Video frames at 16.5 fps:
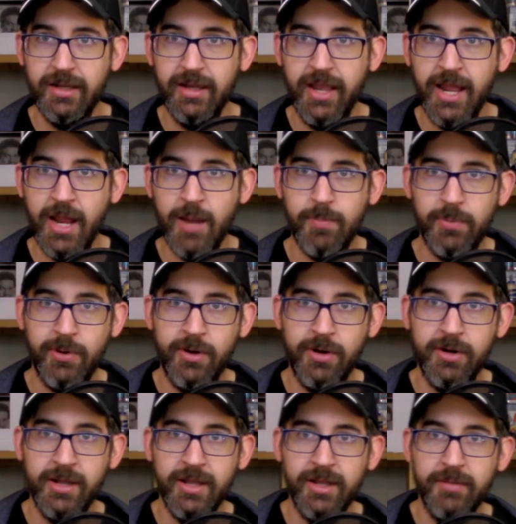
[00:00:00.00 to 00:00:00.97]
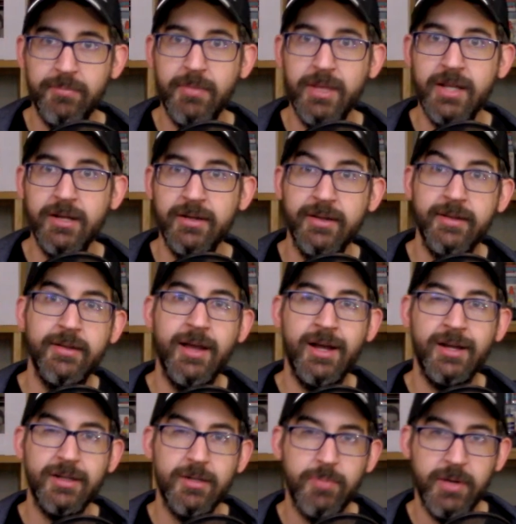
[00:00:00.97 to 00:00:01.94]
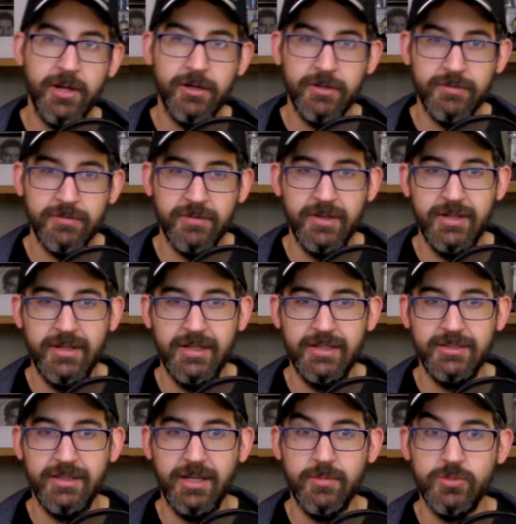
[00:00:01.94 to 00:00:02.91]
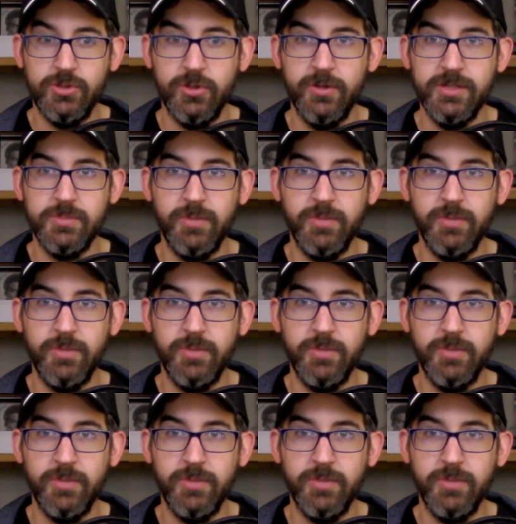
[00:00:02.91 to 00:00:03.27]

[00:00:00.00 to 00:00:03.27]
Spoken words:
hampered and made it a non-competitive type choice.